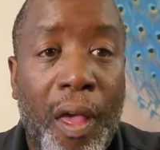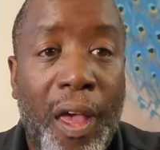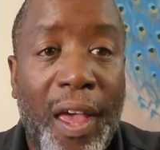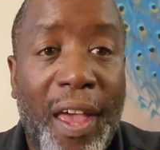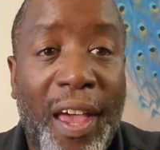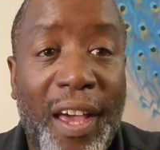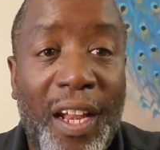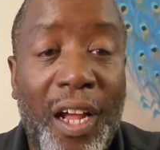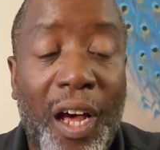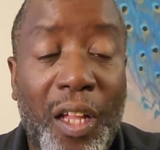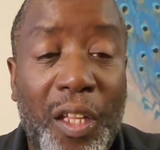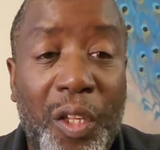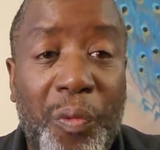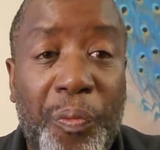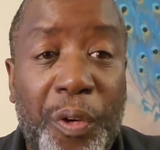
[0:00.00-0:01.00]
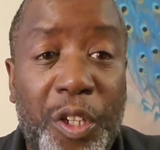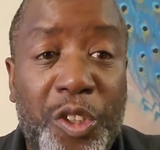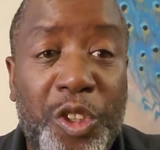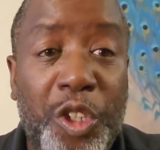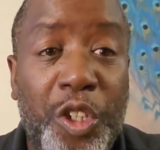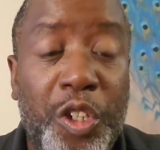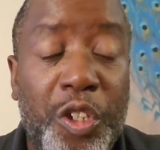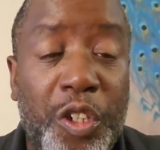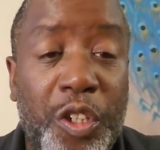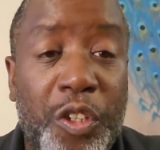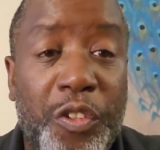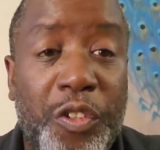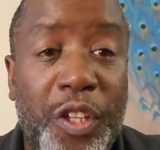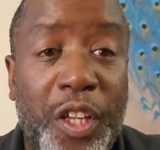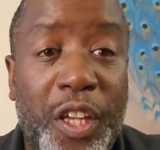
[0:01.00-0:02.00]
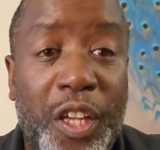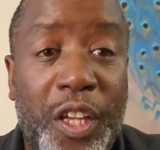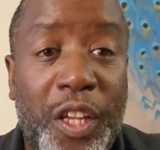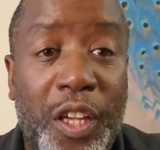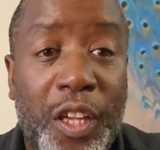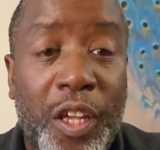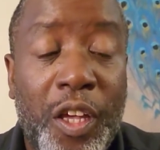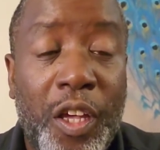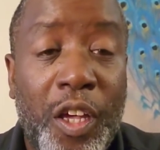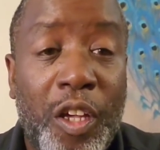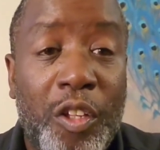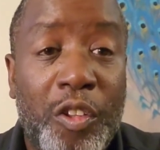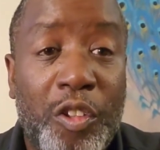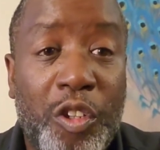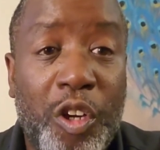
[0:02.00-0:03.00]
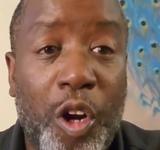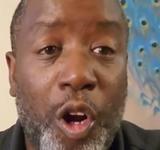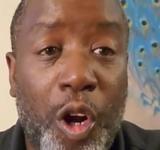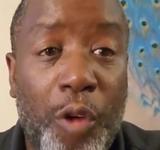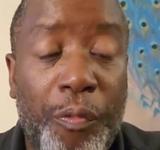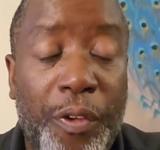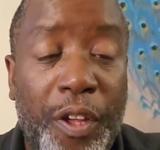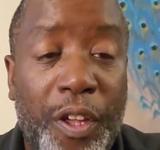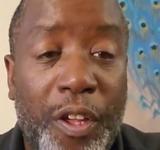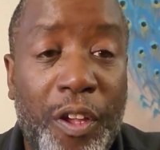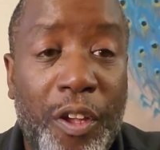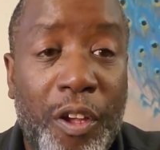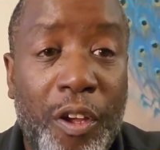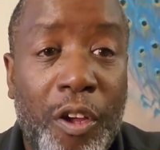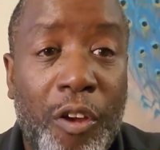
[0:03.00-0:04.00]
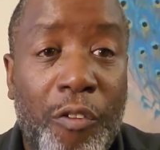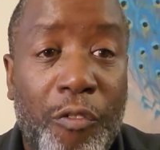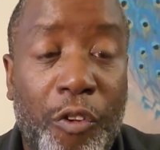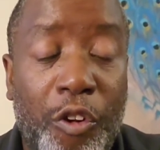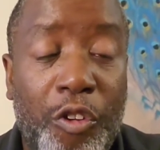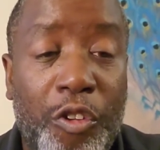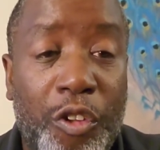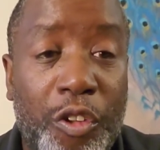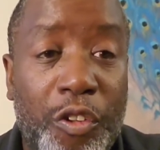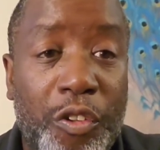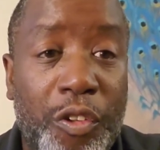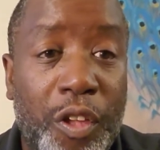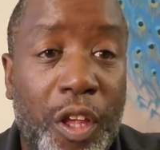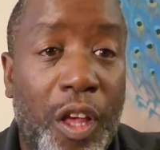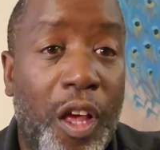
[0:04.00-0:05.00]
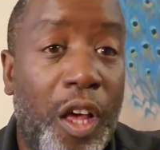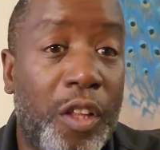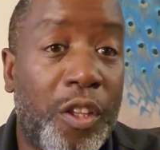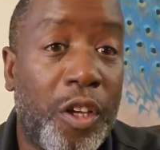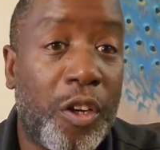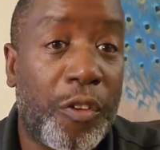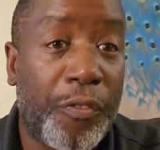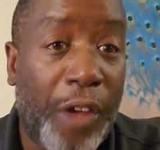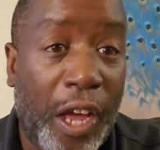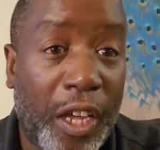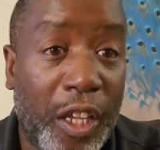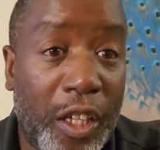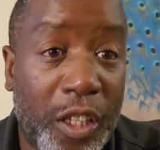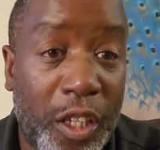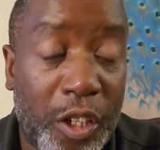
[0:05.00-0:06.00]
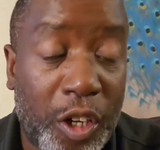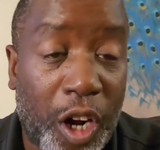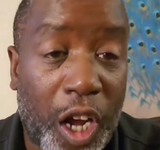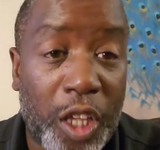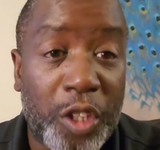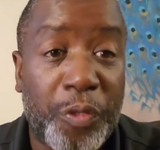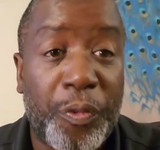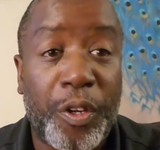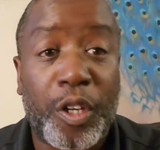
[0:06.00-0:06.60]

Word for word: And on this picture, you see Kirby versus another vacuum cleaner. I used to be